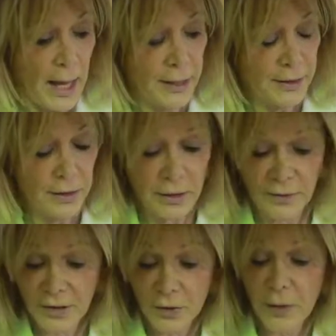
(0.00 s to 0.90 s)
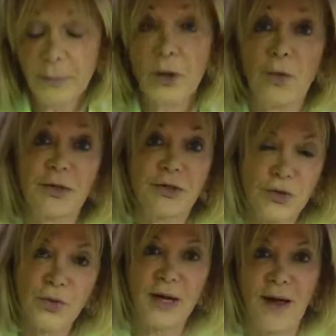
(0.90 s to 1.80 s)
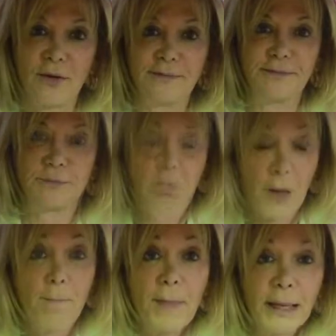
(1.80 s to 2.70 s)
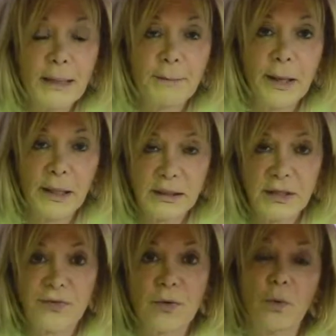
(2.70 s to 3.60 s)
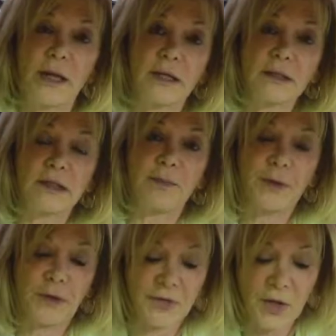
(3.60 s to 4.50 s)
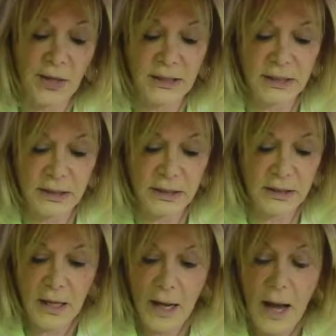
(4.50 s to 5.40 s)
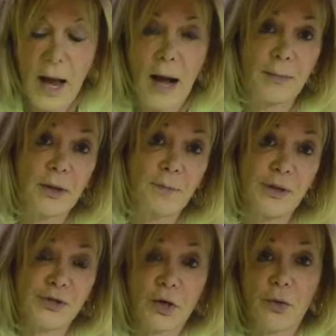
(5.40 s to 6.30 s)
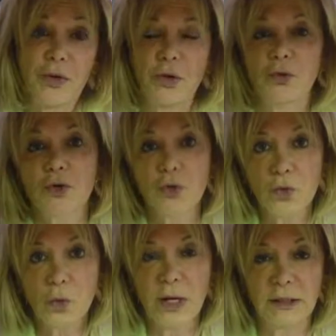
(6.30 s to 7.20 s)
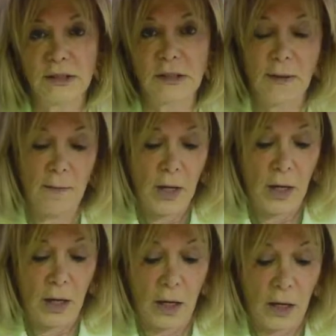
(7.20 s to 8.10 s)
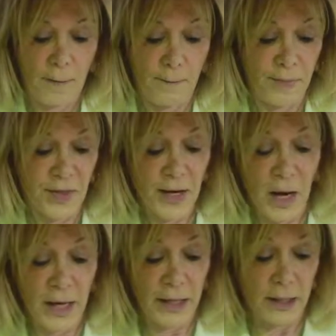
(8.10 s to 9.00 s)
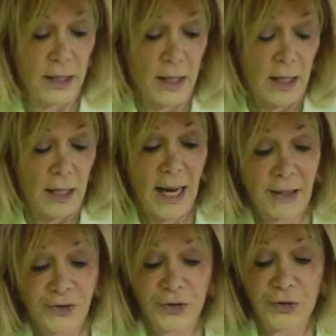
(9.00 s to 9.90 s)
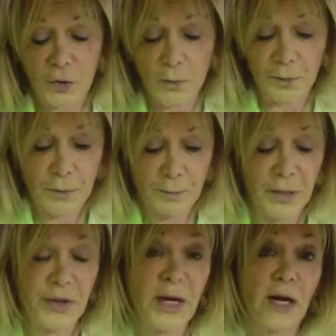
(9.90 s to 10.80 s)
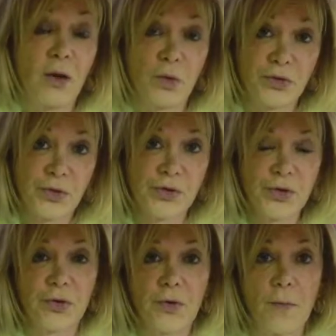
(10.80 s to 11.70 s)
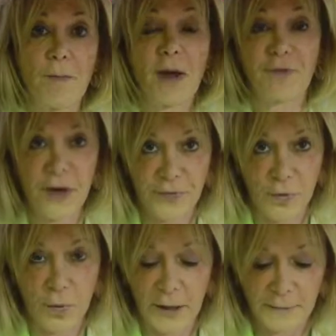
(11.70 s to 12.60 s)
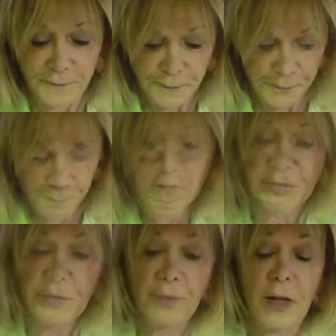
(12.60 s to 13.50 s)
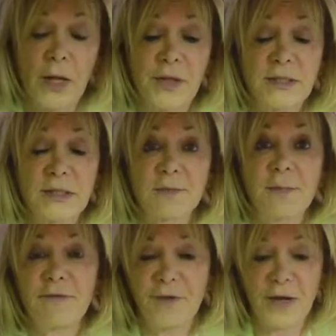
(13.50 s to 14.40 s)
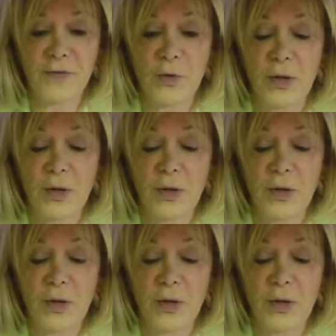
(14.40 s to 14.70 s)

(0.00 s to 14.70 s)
and that's what I'm going to do now. There are many, many different ways of starting seeds. I'm going to be showing you two ways that I like to do, but then I'll also show you my favorite way. First, this is my favorite